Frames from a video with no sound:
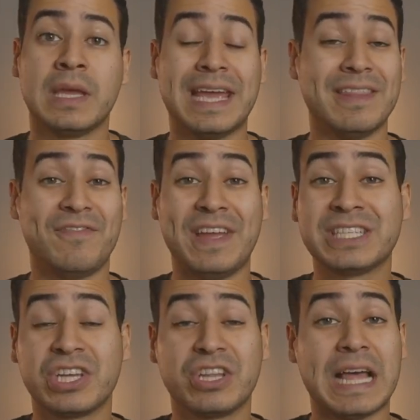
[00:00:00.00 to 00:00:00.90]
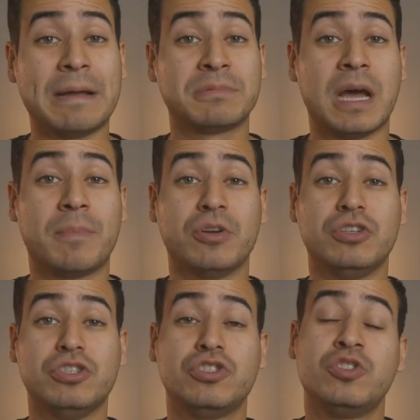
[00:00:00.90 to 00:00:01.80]
and the fans on the laptop are
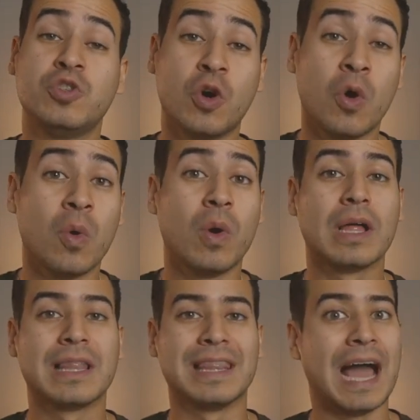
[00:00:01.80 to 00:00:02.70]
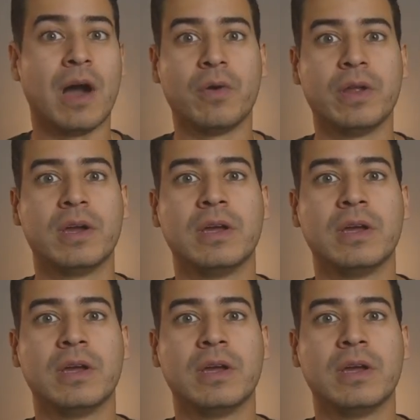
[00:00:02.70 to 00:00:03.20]
just so loud.